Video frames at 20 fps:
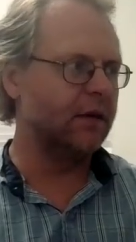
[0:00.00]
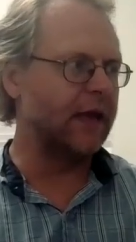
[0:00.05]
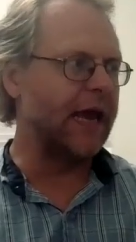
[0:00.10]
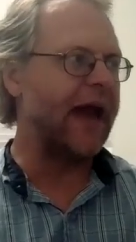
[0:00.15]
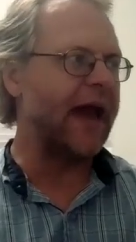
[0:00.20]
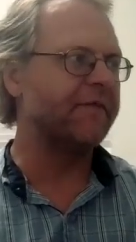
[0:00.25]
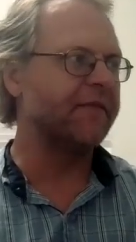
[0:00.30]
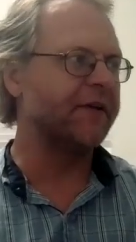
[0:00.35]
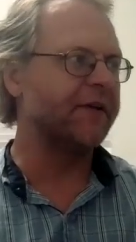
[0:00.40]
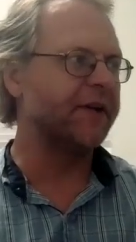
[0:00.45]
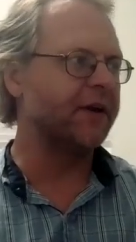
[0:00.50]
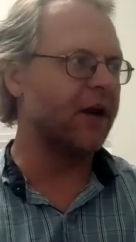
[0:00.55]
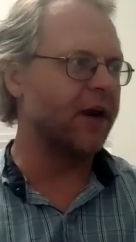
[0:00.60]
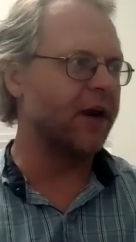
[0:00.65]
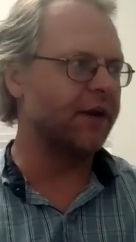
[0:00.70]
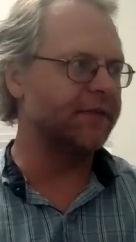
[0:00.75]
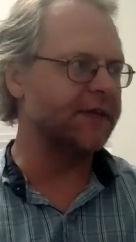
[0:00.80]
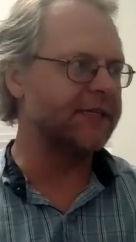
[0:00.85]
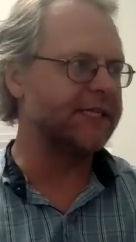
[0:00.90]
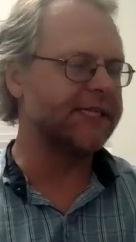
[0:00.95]

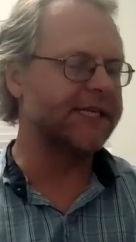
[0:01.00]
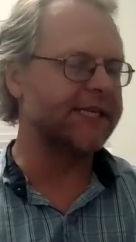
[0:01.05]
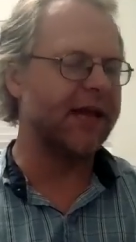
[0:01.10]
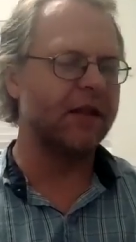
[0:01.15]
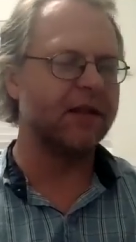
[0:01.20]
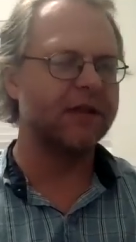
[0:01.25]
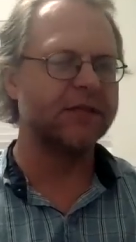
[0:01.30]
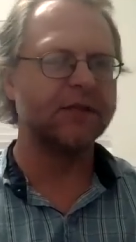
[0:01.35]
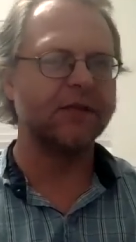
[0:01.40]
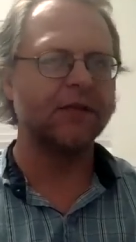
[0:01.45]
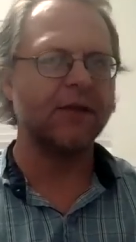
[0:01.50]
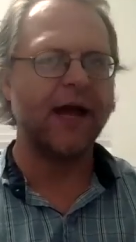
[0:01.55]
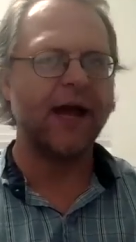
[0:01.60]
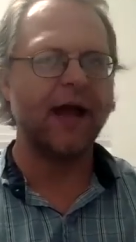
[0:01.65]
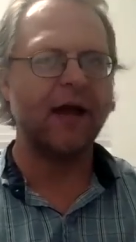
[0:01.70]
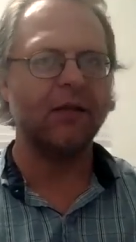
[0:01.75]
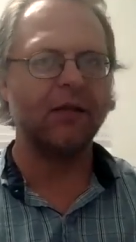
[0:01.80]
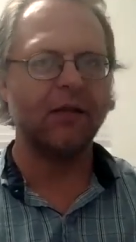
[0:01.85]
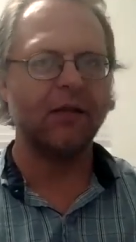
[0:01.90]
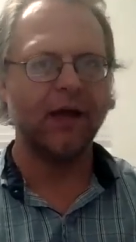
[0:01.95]
kind of a skeletal
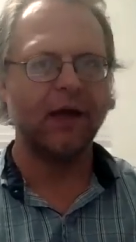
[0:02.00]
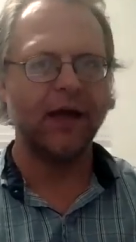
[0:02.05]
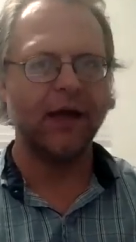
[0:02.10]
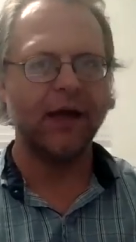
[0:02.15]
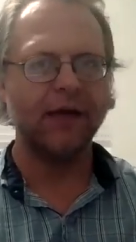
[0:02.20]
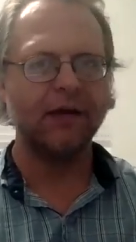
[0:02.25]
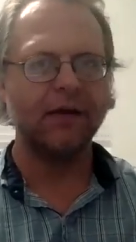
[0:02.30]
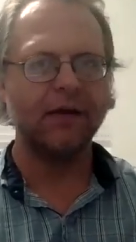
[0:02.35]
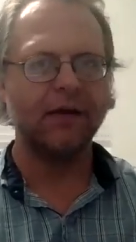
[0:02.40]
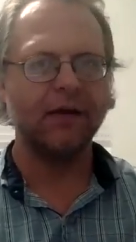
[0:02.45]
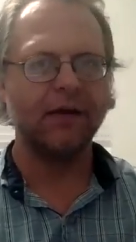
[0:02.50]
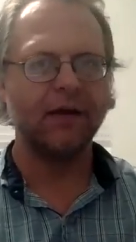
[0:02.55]
outline.